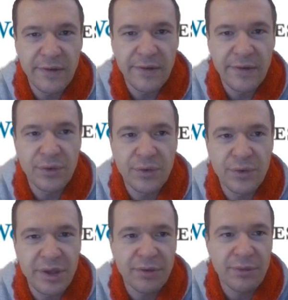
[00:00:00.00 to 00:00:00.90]
P
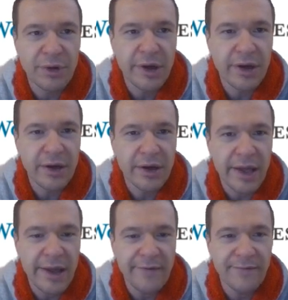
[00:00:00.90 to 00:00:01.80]
you uh,
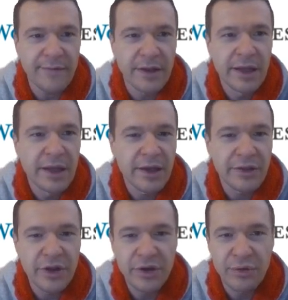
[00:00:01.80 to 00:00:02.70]
have,
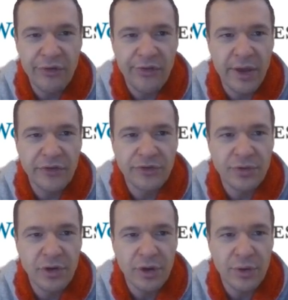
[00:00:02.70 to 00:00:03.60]
the new site
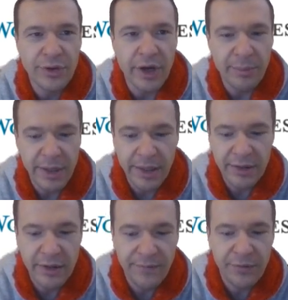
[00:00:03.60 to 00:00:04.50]
should load up.
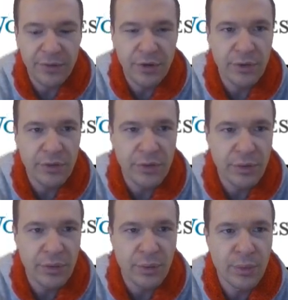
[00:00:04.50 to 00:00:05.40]
And if you go
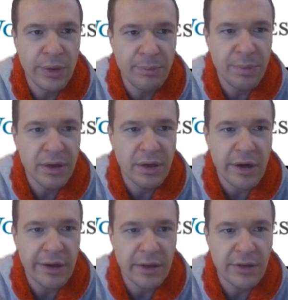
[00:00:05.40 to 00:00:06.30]
to w p
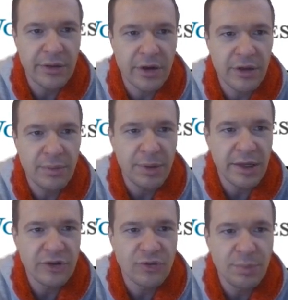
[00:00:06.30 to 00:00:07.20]
login dot p
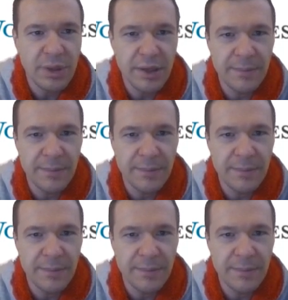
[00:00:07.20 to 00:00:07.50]
h p,